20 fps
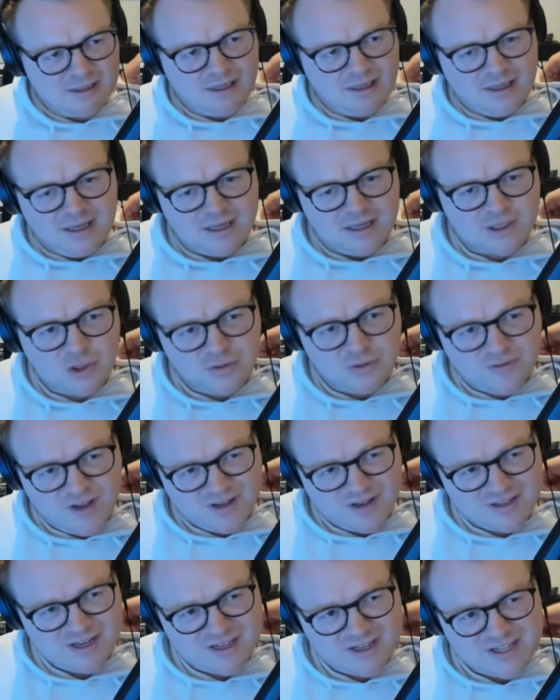in
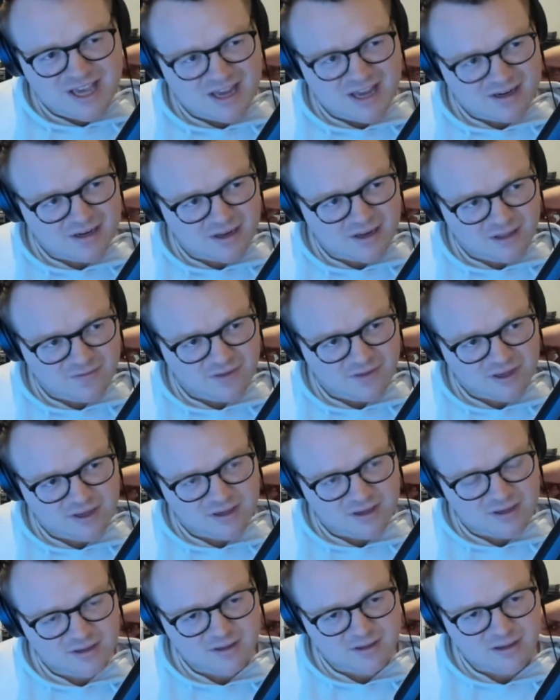2010, I
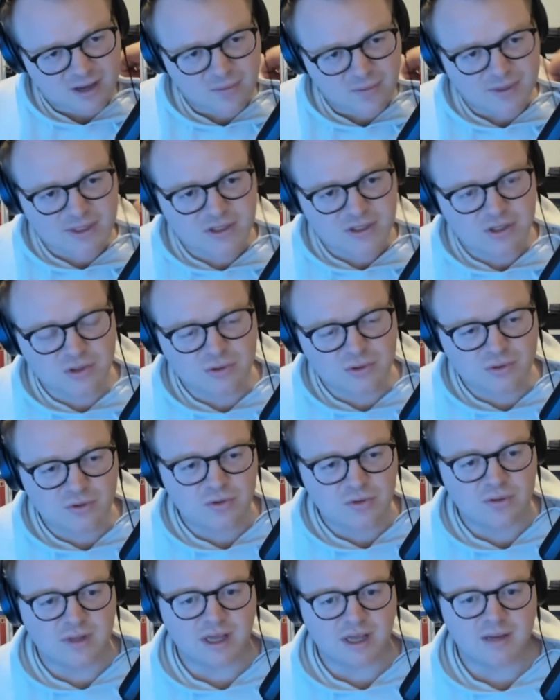think I went
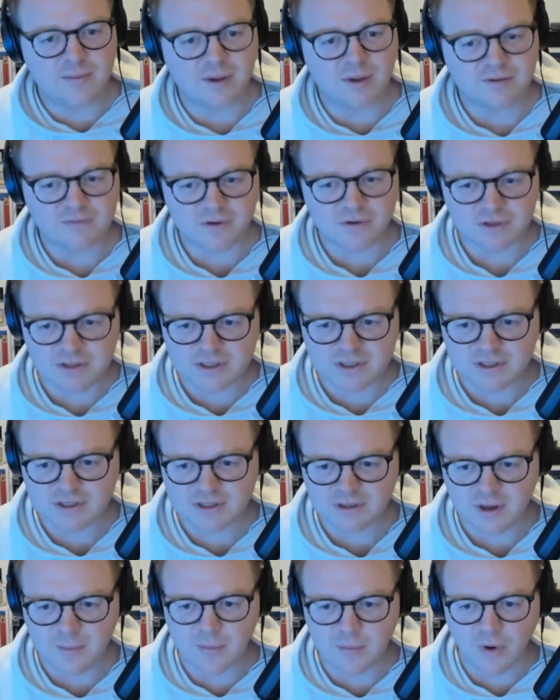to my
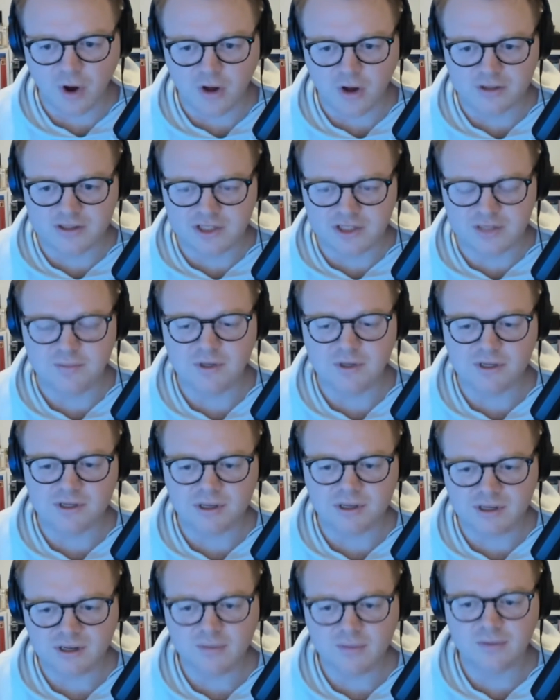first abroad
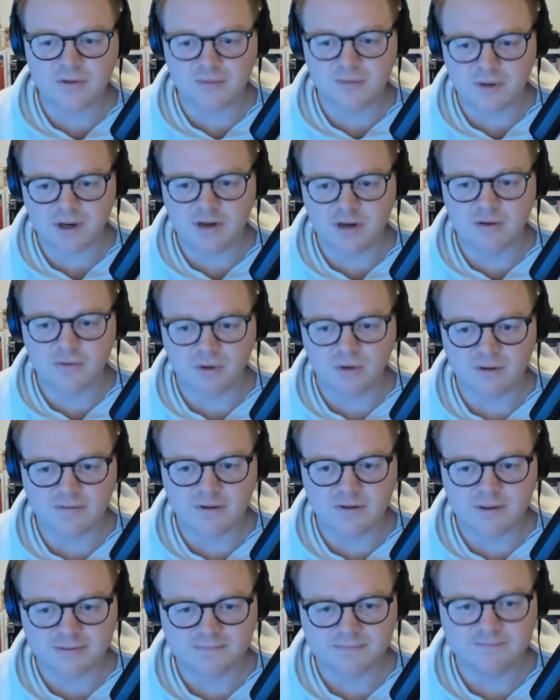GP, and that was where I
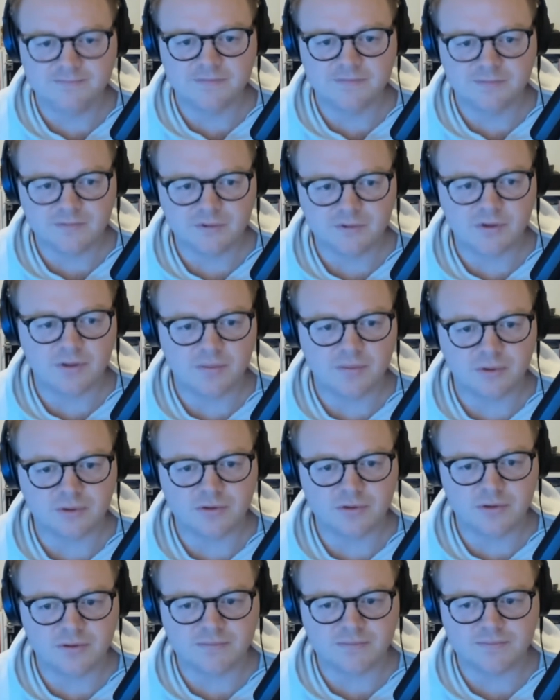qualified for the Pro
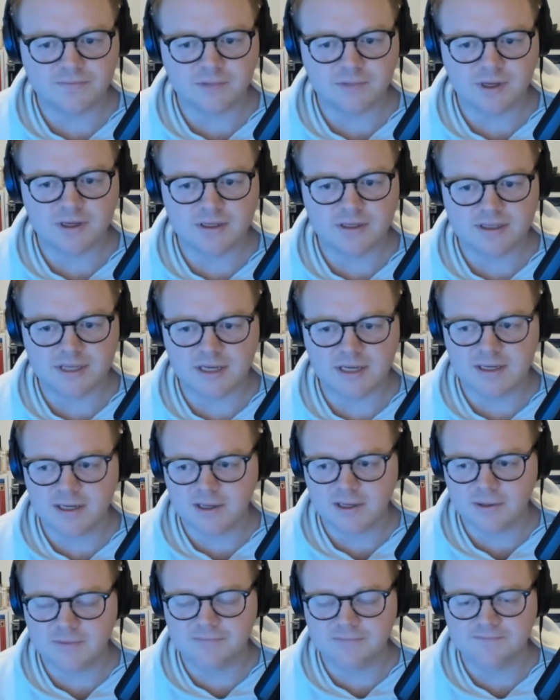Tour in San
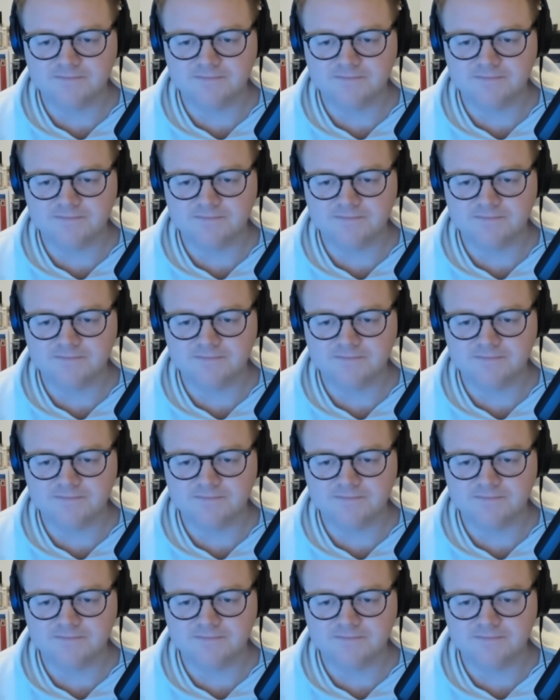Diego.